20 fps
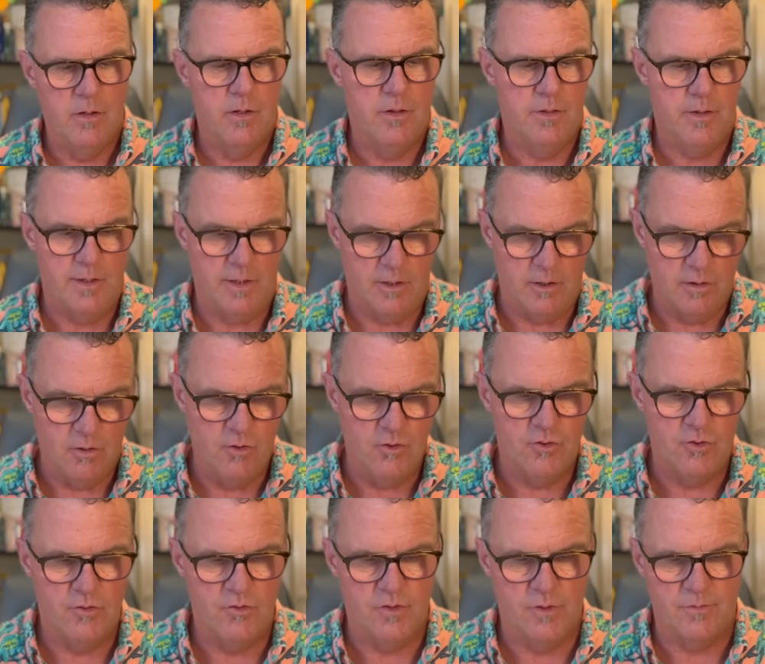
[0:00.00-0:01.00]
the
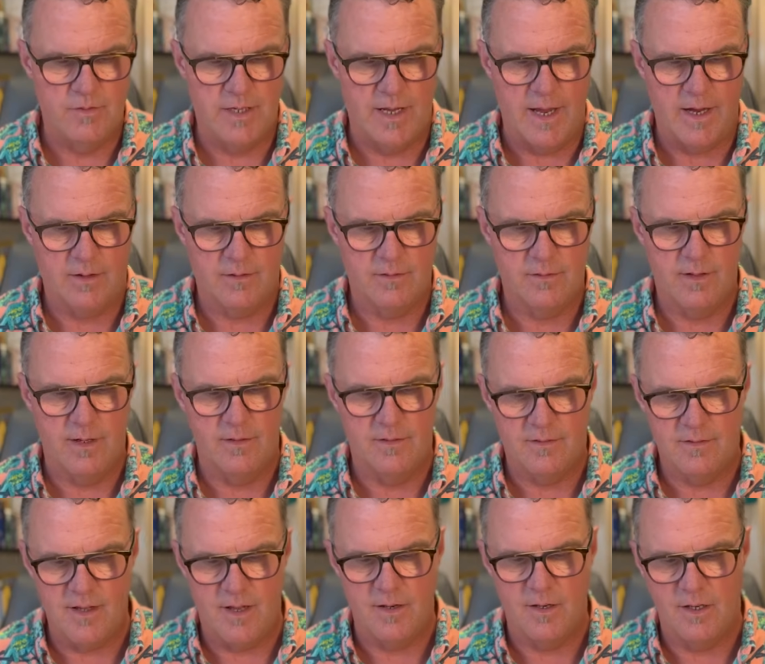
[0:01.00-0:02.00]
inclusions of texts, and
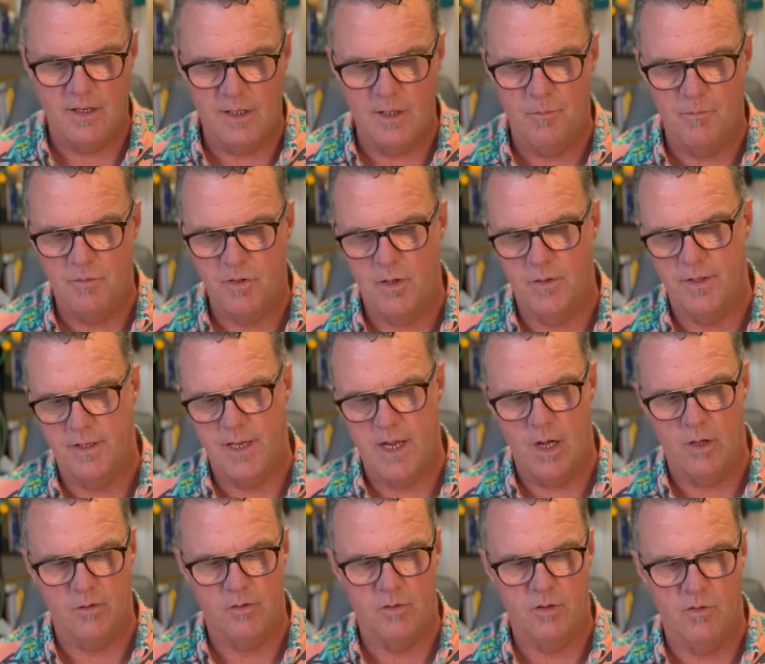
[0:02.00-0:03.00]
sending them to the
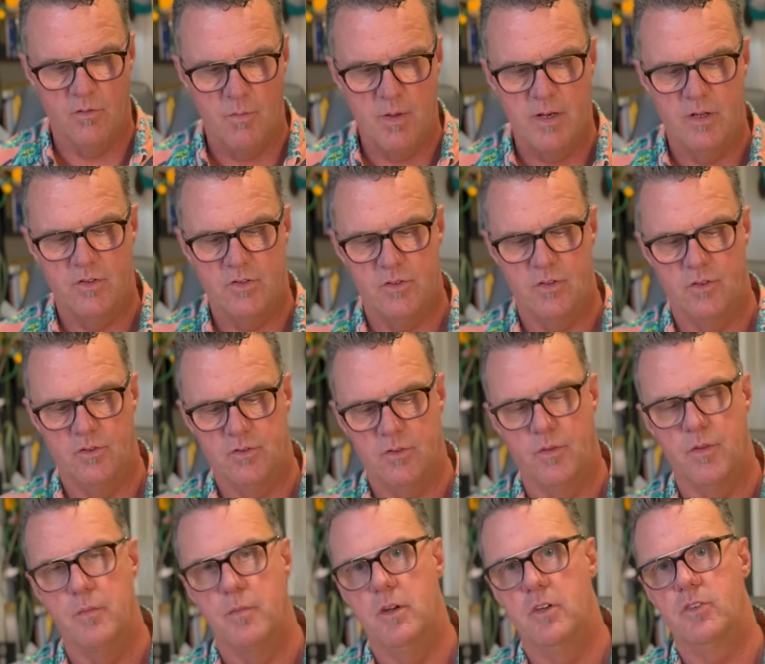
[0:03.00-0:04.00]
Council of Ministers. So
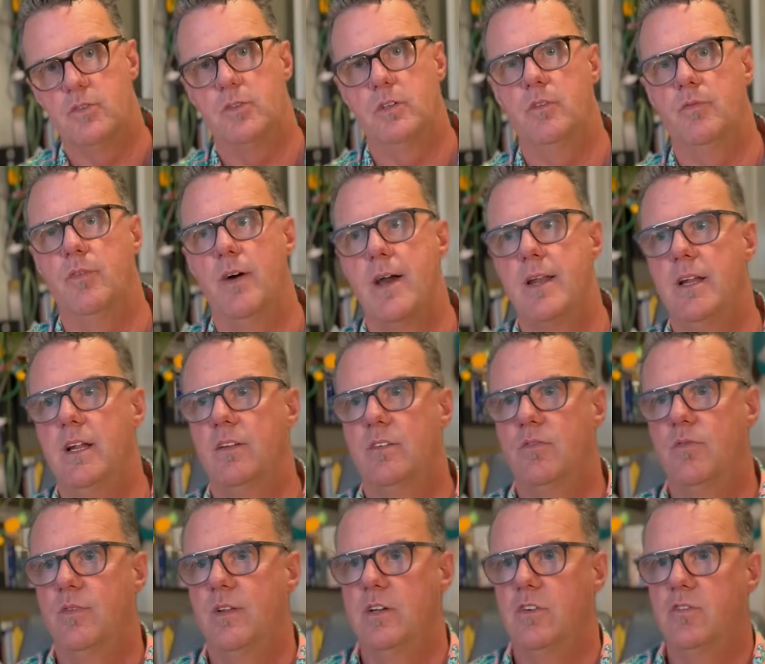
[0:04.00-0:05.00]
the Ministry of Finance
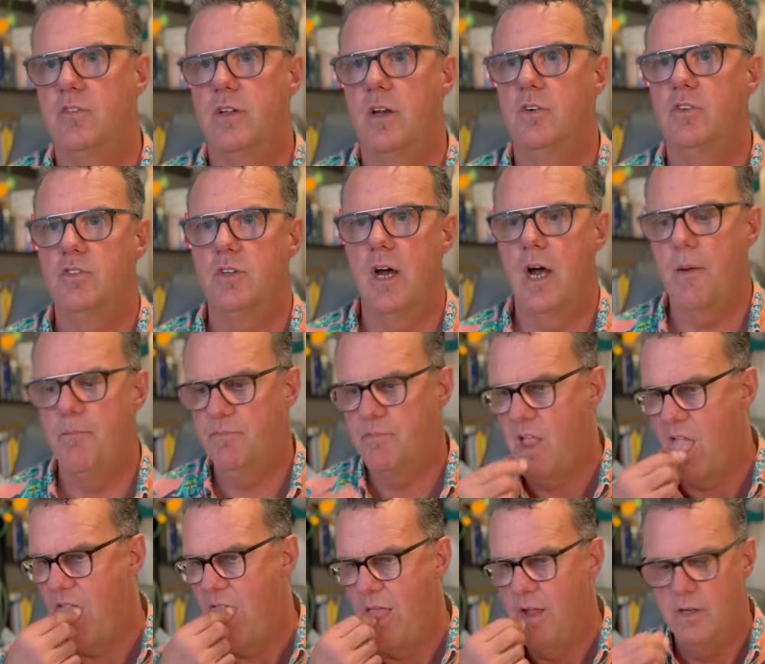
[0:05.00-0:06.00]
finished their job.
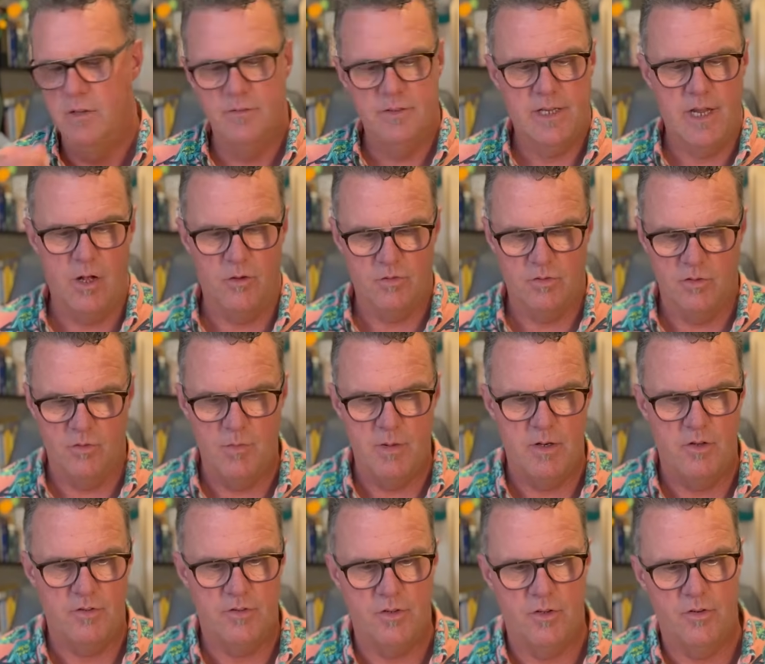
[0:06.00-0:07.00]
The Council of
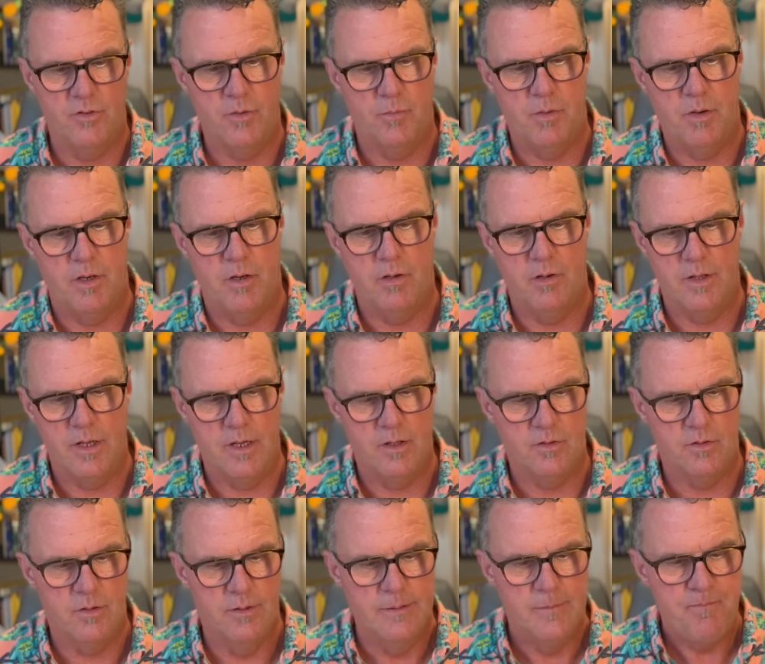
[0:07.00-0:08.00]
Ministers apparently
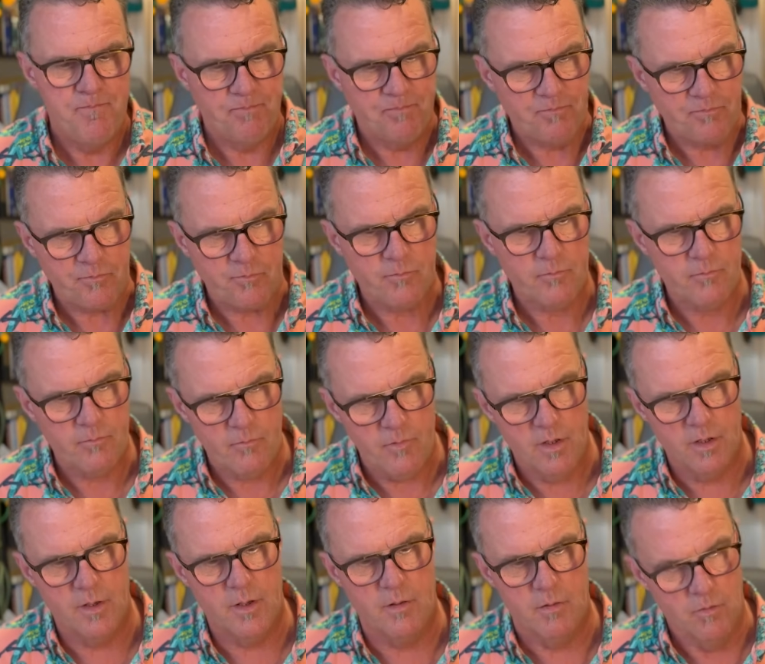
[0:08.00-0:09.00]
has,
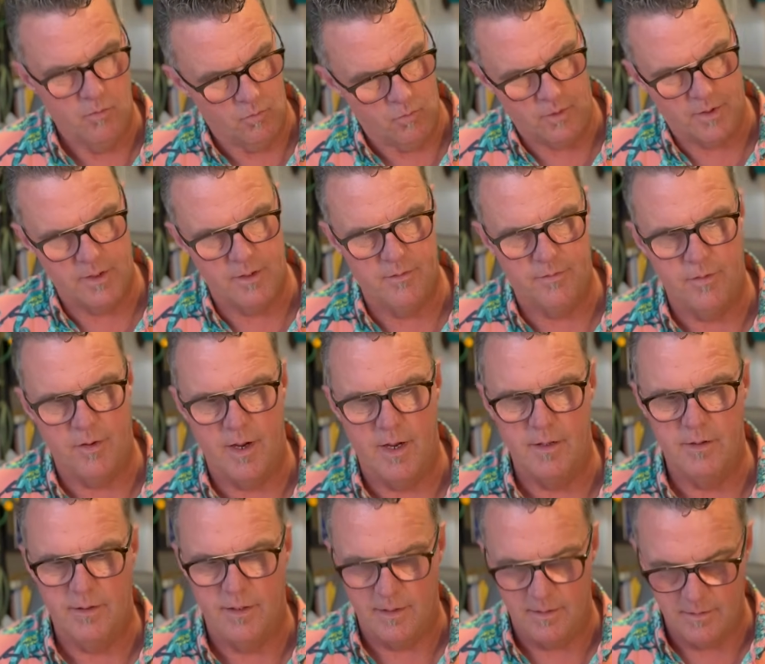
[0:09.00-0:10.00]
we're going to
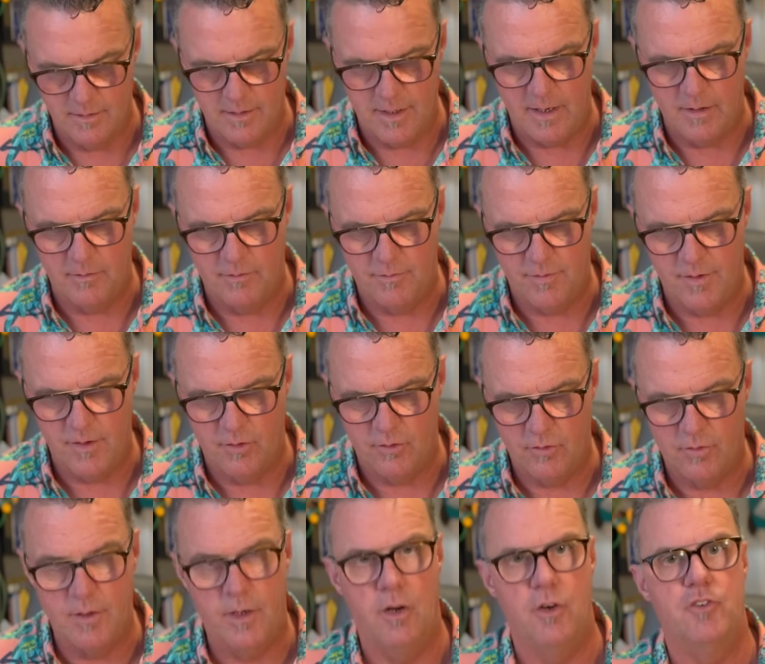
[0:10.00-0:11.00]
find that they
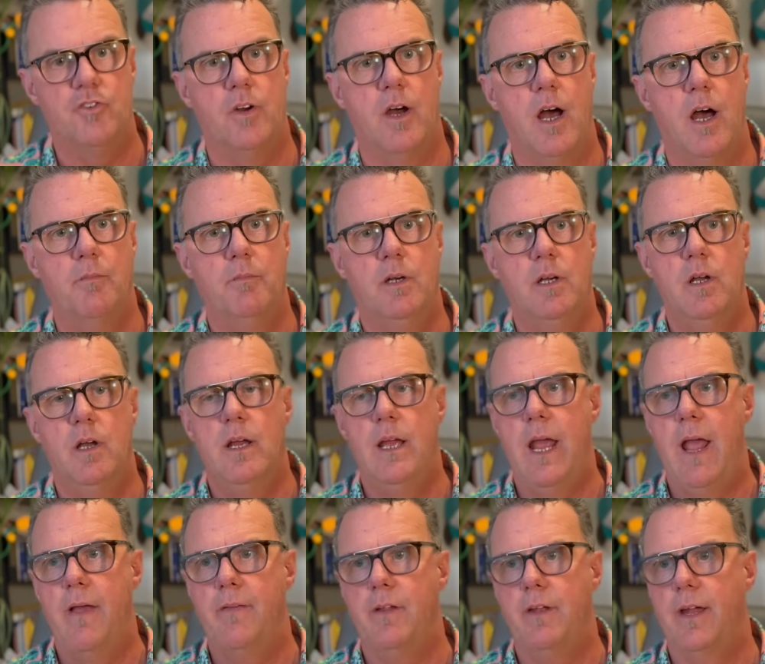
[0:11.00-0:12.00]
finished their job,
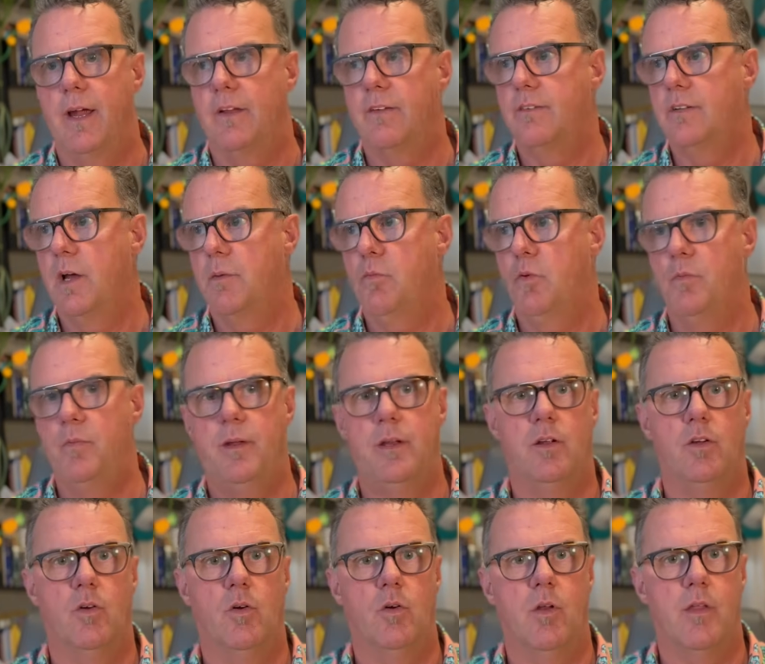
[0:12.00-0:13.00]
and the next step would be to
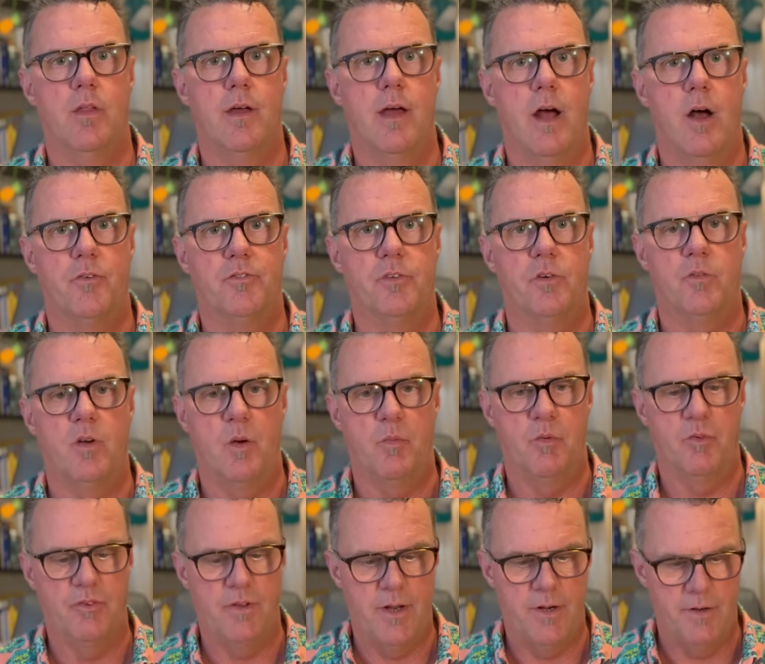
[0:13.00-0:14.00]
go to the House of
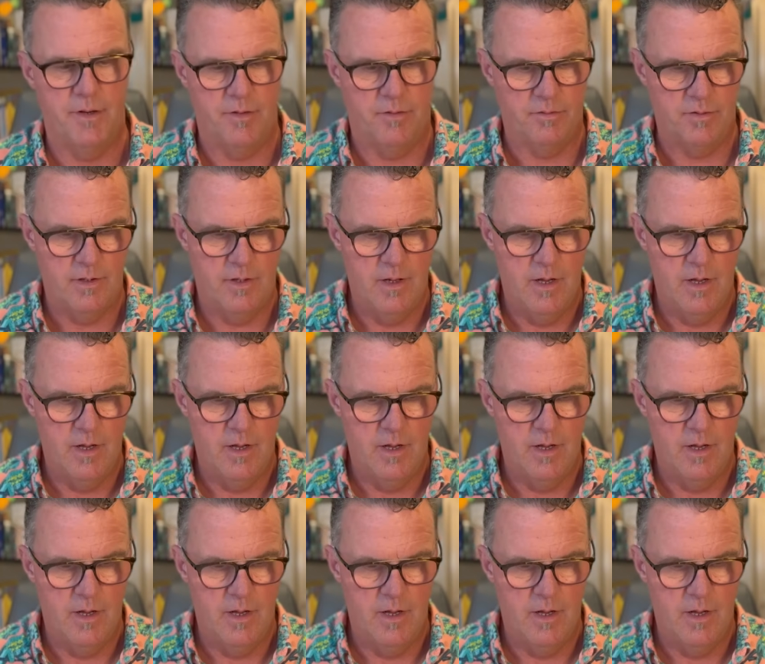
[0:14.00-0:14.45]
Representatives.